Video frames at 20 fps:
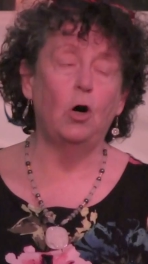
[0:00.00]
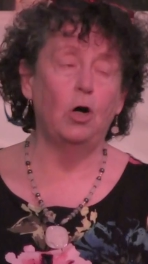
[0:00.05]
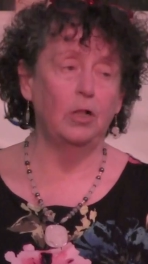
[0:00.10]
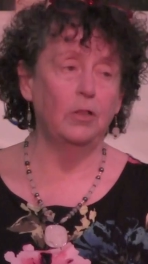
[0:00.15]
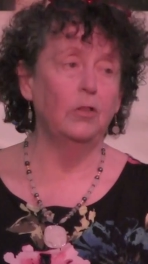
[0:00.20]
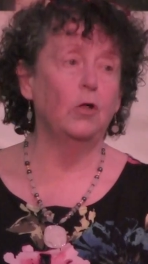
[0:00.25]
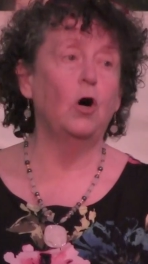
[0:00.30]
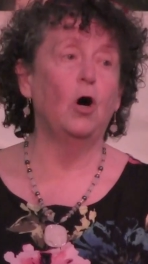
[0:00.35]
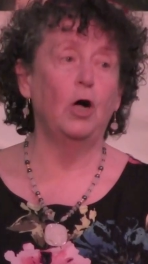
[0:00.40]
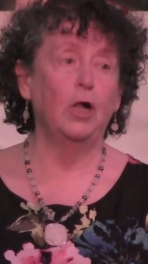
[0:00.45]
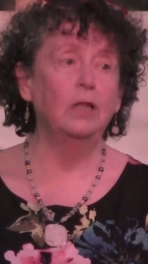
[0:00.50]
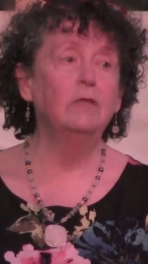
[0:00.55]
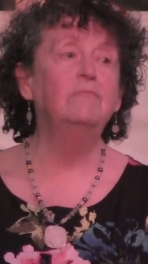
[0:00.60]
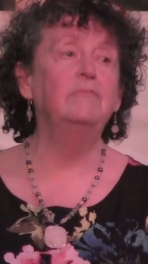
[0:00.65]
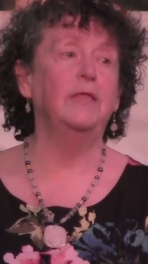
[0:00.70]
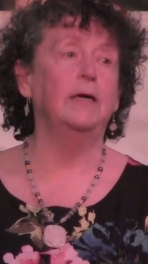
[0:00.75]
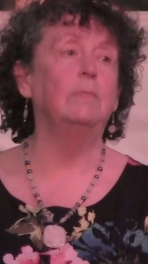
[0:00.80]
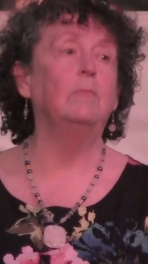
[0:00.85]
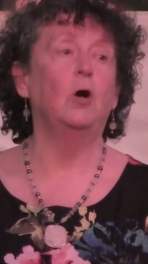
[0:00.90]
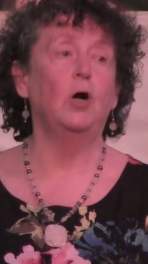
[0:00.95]
all
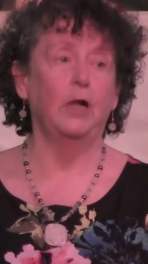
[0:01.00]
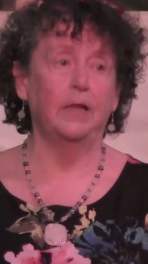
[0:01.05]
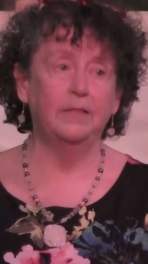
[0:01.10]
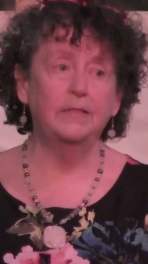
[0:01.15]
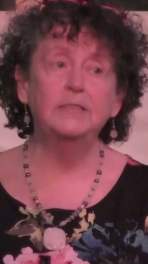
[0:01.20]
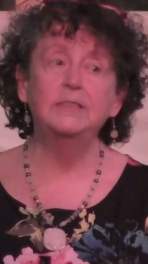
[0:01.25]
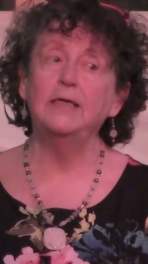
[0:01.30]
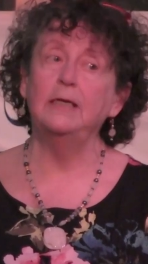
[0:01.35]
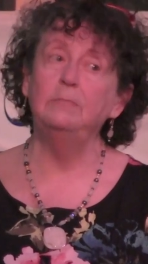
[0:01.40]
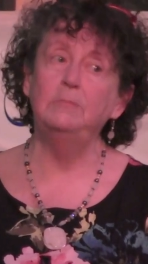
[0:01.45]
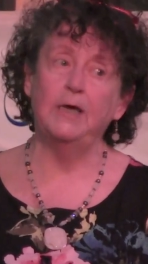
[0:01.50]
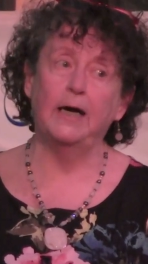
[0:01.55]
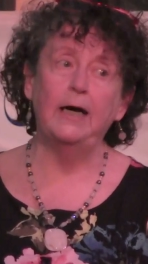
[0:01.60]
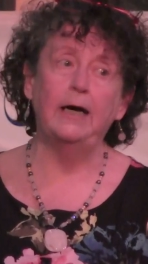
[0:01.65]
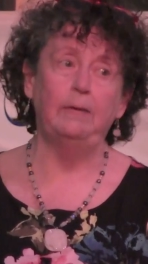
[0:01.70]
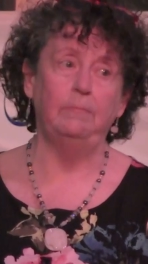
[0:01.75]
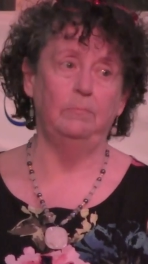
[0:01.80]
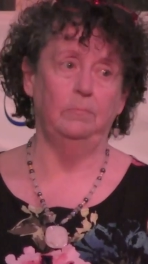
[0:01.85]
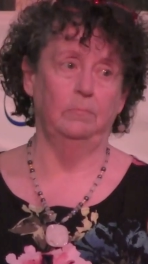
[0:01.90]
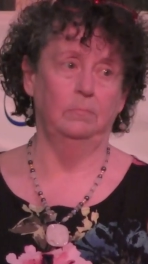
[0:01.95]
of them all at the same
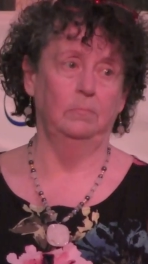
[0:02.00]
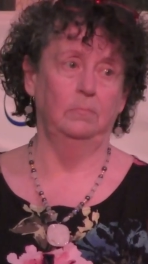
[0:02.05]
time.